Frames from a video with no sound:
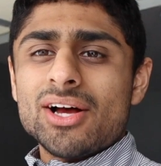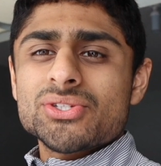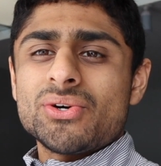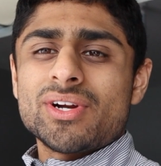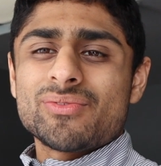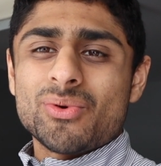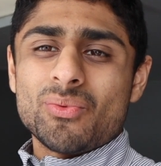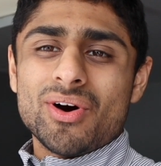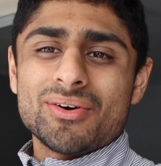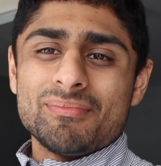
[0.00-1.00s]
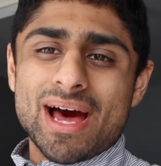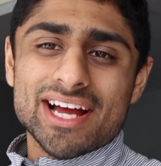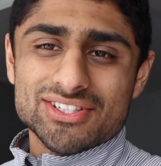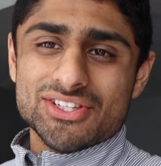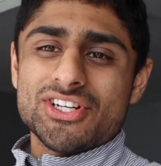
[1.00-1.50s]
How's it going, everyone? Welcome
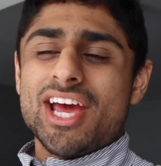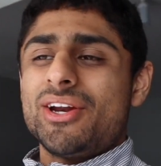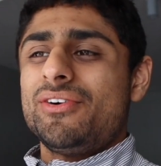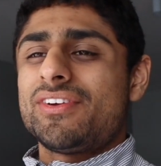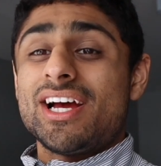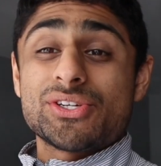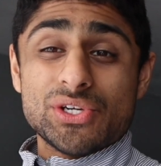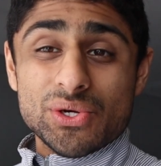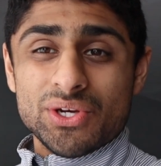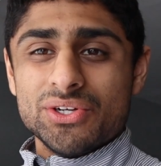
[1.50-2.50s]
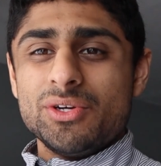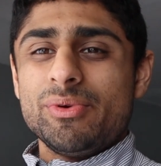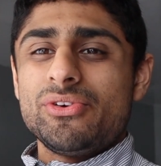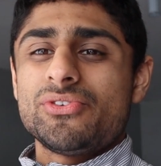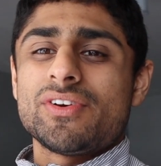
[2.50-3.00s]
back to the channel. If you guys are new here, do
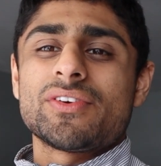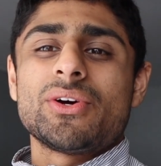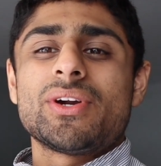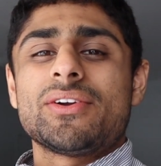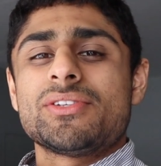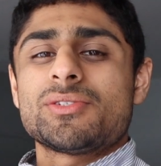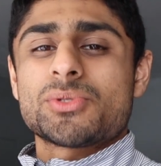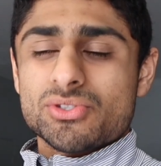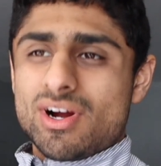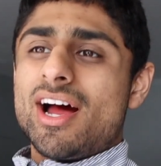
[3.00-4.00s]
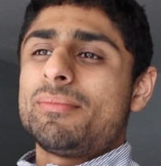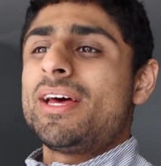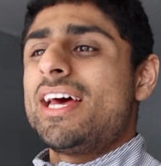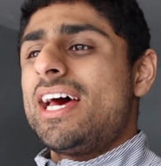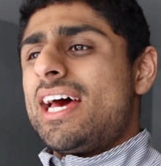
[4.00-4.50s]
me a huge favor, go down and subscribe.
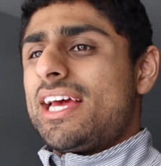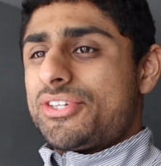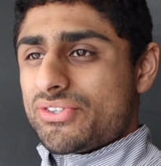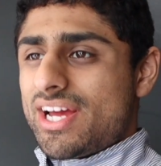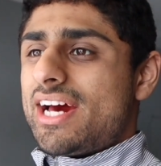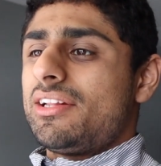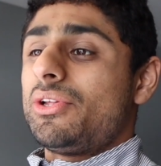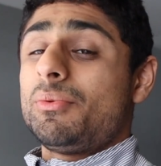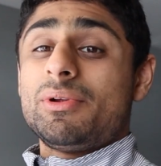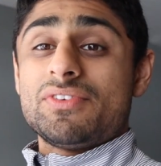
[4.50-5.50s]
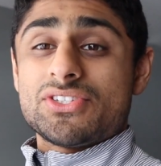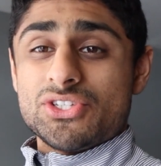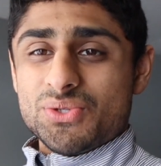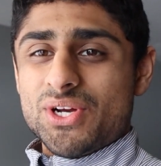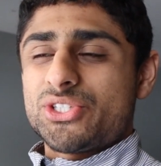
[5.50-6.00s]
Yesterday I had a little bit of a
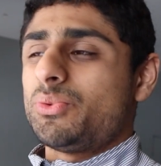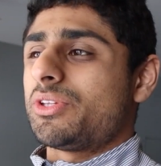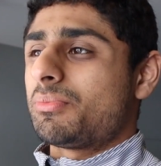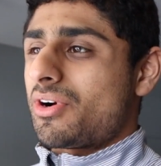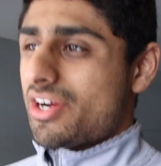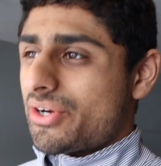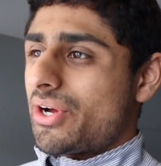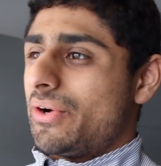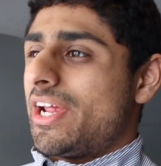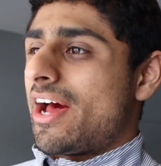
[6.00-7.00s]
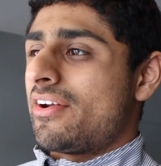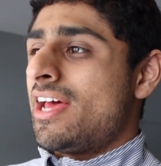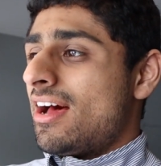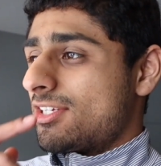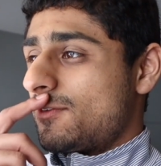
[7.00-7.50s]
situation with the Bronco go down.
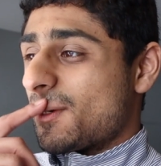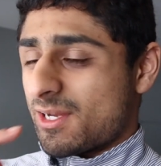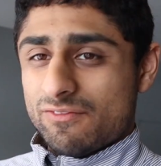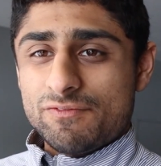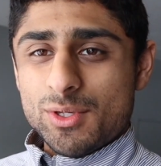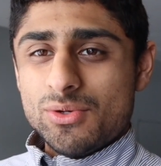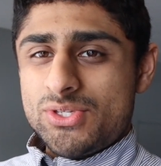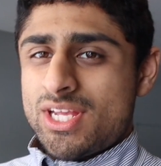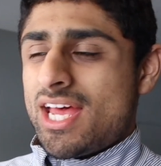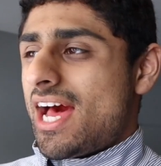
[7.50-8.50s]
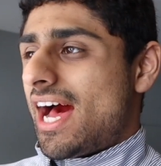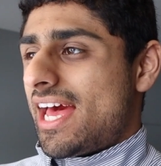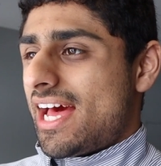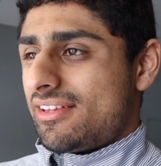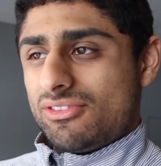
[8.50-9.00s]
I was very confused. I
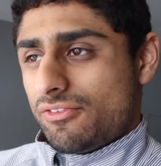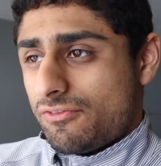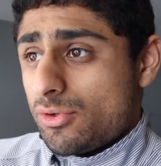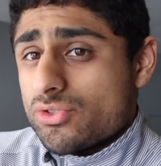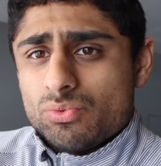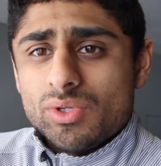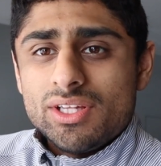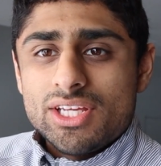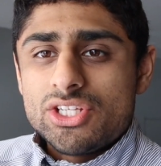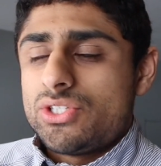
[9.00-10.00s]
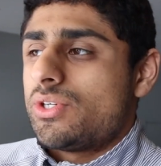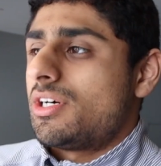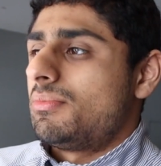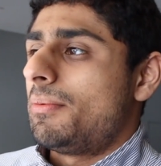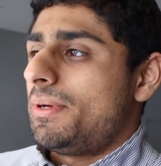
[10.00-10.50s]
had the first real issue
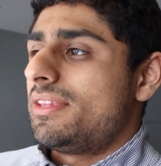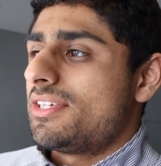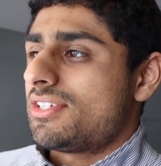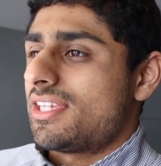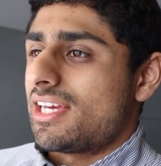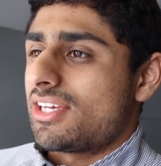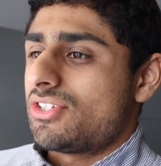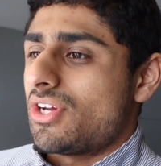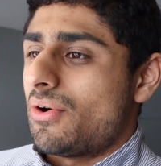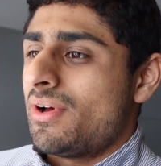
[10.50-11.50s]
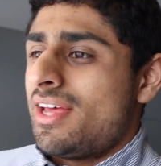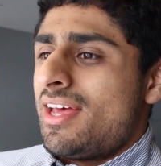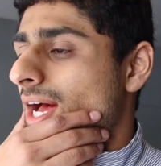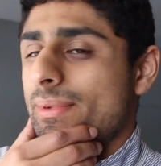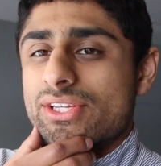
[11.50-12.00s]
come up in this thing, so
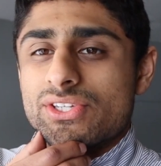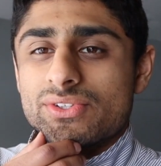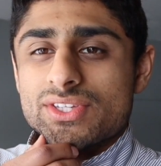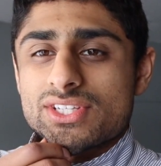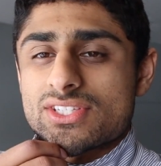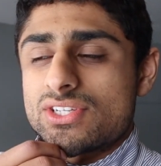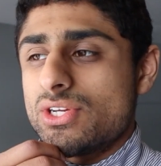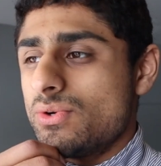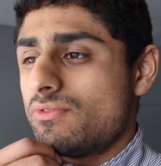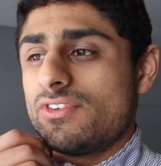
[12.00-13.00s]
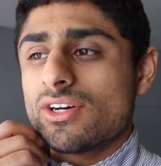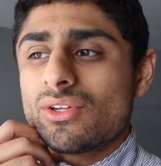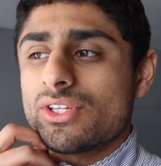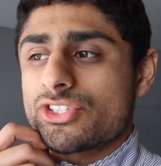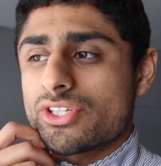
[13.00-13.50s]
I mean, considering this thing is a new
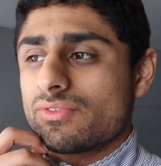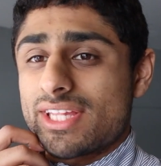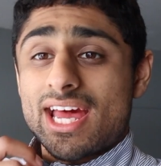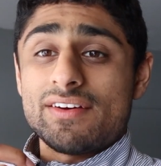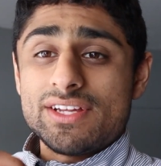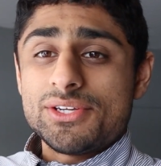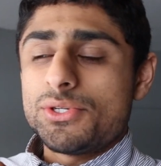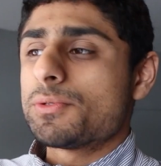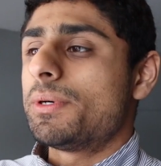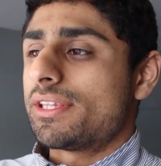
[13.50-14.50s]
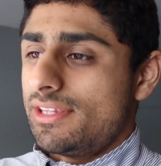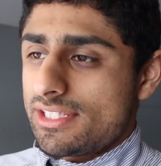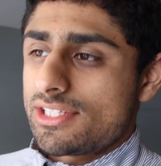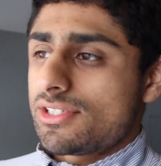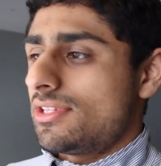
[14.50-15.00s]
vehicle, it shouldn't really have any issues, but
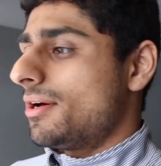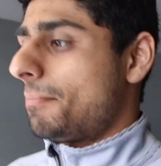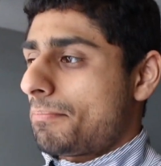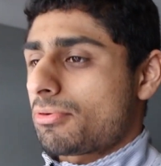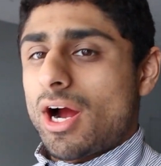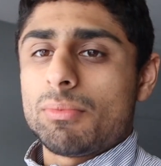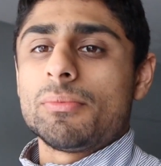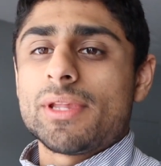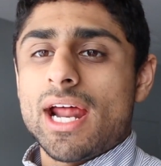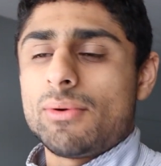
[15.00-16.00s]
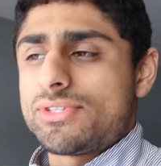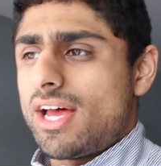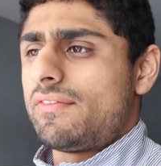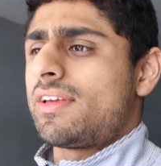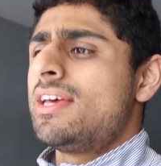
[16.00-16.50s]
this is the problem that I was
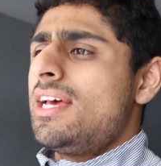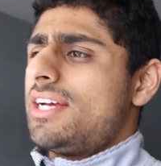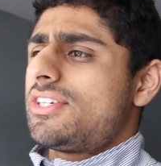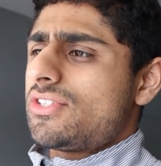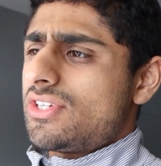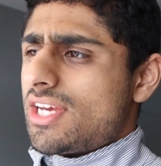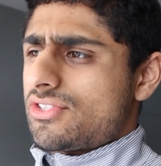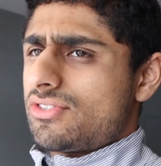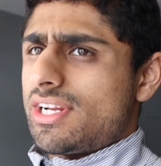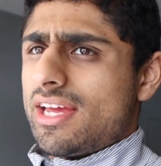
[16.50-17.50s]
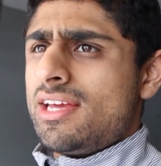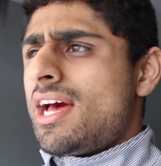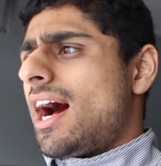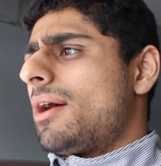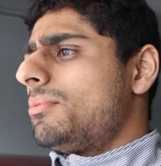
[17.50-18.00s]
having. Essentially, yesterday
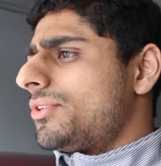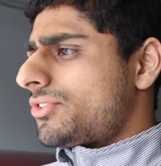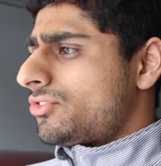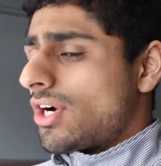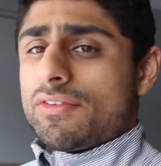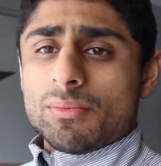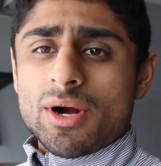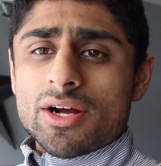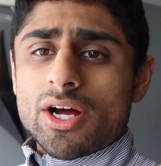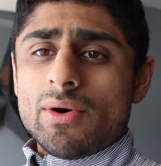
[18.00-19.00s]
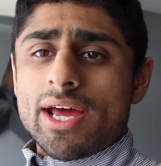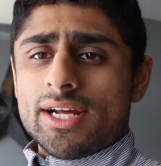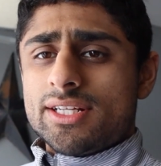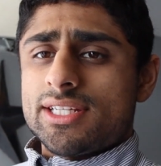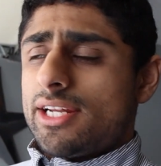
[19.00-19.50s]
I was driving the Bronco and
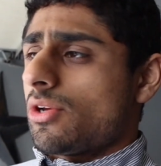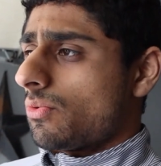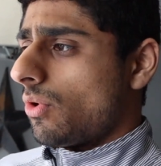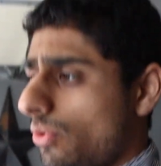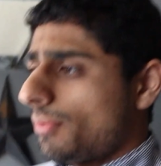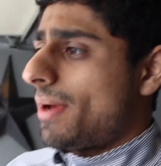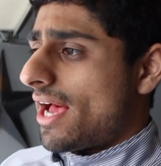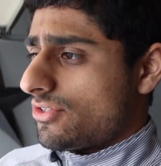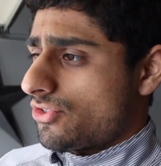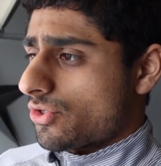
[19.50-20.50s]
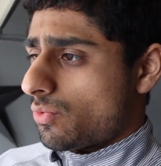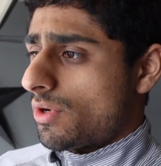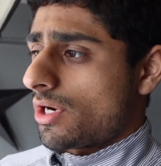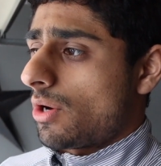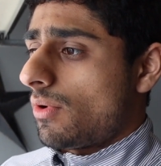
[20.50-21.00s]
I decided to roll the passenger
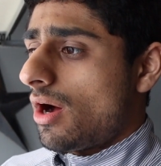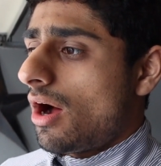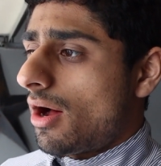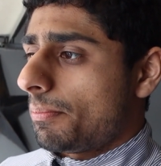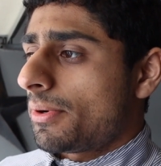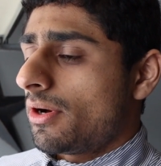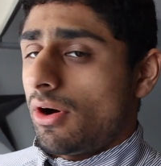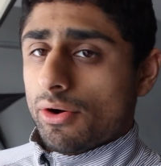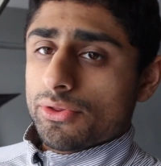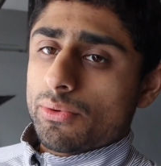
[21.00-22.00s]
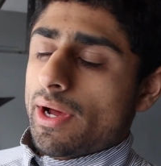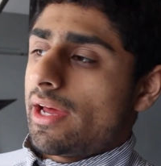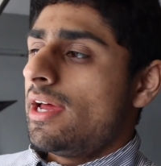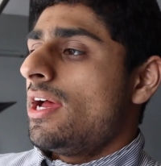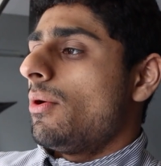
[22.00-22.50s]
window up all the
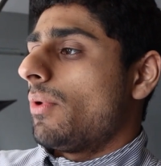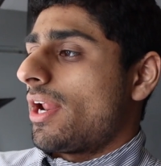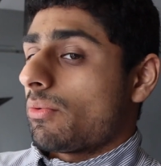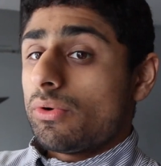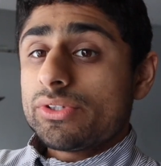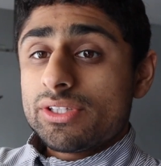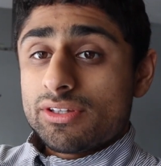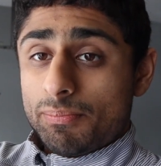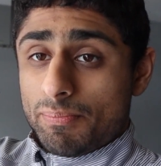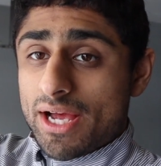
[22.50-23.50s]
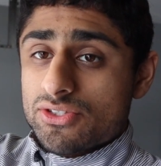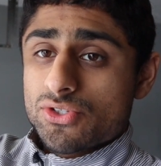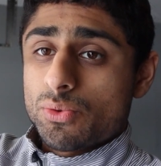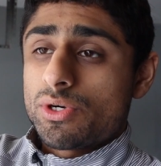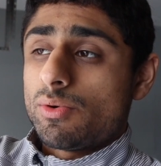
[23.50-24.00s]
way. When I rolled the
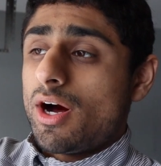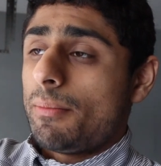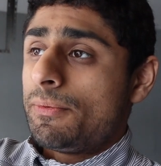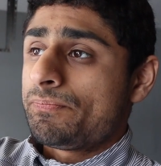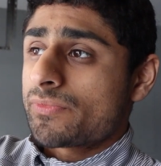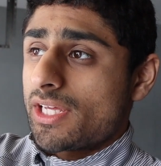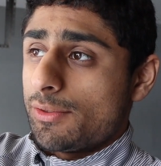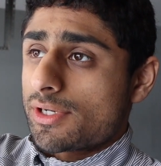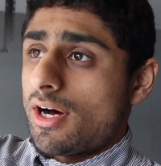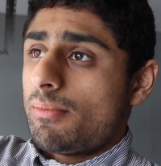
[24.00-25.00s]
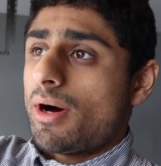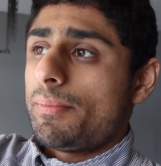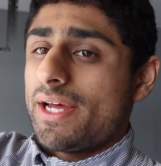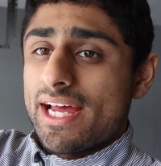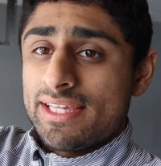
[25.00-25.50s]
passenger window up, it would come
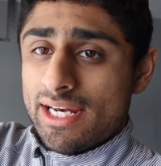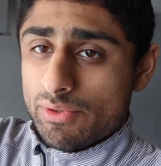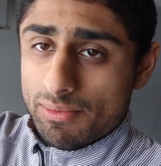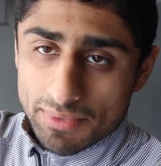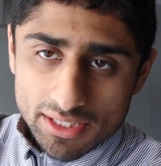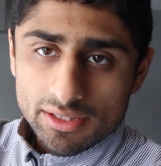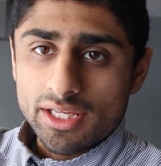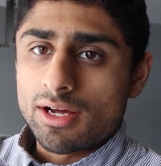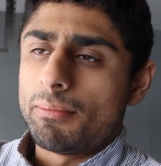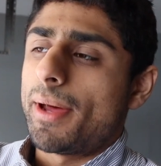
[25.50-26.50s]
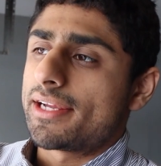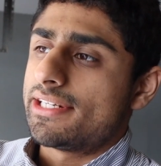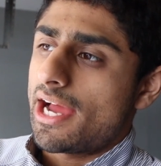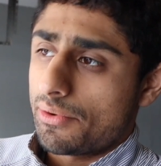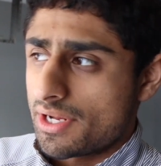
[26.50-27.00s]
up and then it would immediately come back
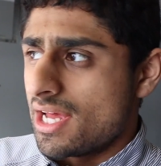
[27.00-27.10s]
down.